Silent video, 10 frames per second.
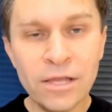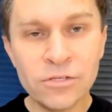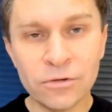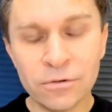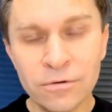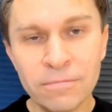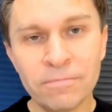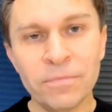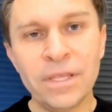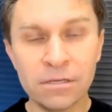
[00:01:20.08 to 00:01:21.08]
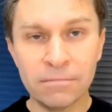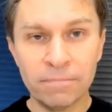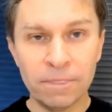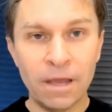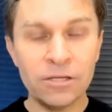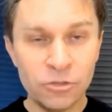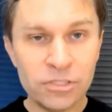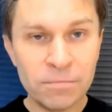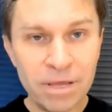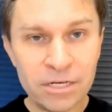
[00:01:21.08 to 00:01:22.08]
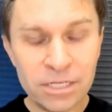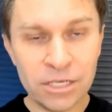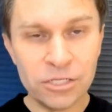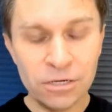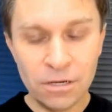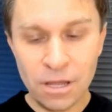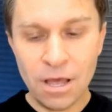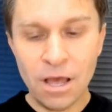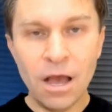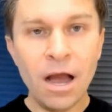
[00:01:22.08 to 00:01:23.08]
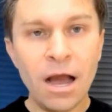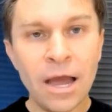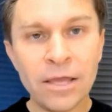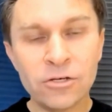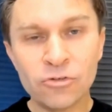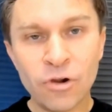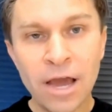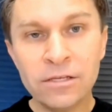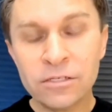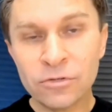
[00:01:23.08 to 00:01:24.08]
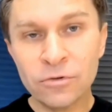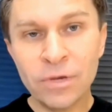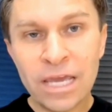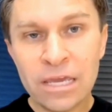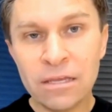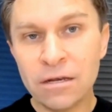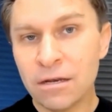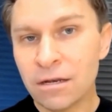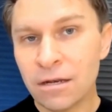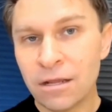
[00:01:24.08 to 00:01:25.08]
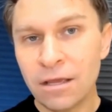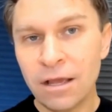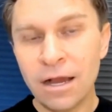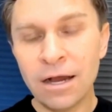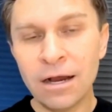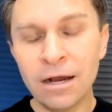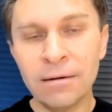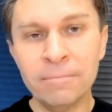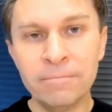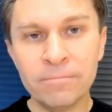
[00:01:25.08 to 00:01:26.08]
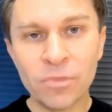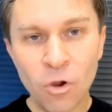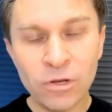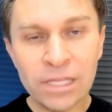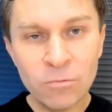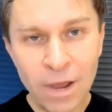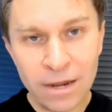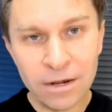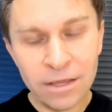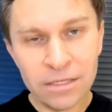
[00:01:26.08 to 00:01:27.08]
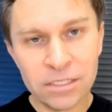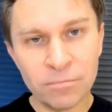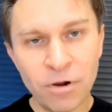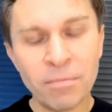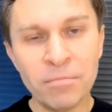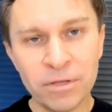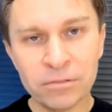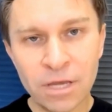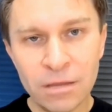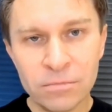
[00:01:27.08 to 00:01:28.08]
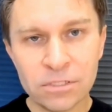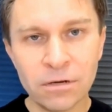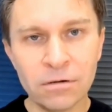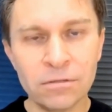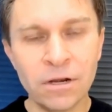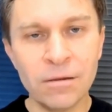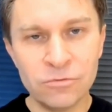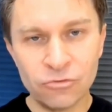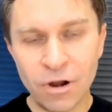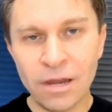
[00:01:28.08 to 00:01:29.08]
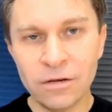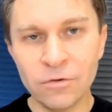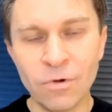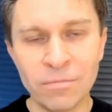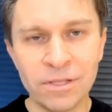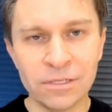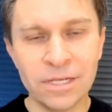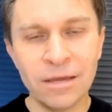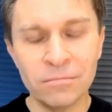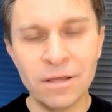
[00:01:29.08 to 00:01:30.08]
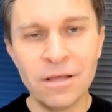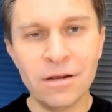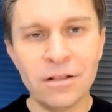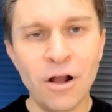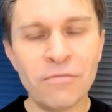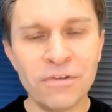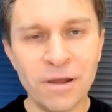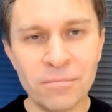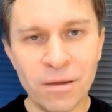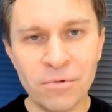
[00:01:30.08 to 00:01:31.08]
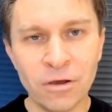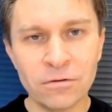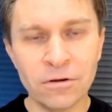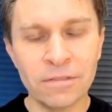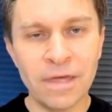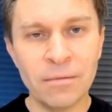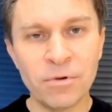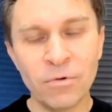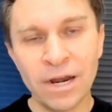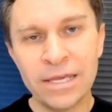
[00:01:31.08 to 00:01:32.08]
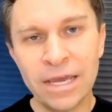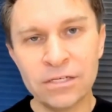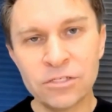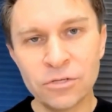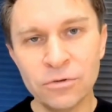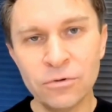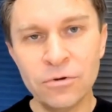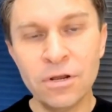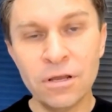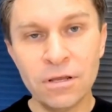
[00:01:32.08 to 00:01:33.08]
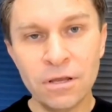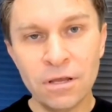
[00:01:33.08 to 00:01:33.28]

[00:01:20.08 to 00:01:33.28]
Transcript: I do is I do some meditation. I try to eat only when it's a proper mealtime. So, I try to do one meal a day. Often I'm not good at that. But when I get to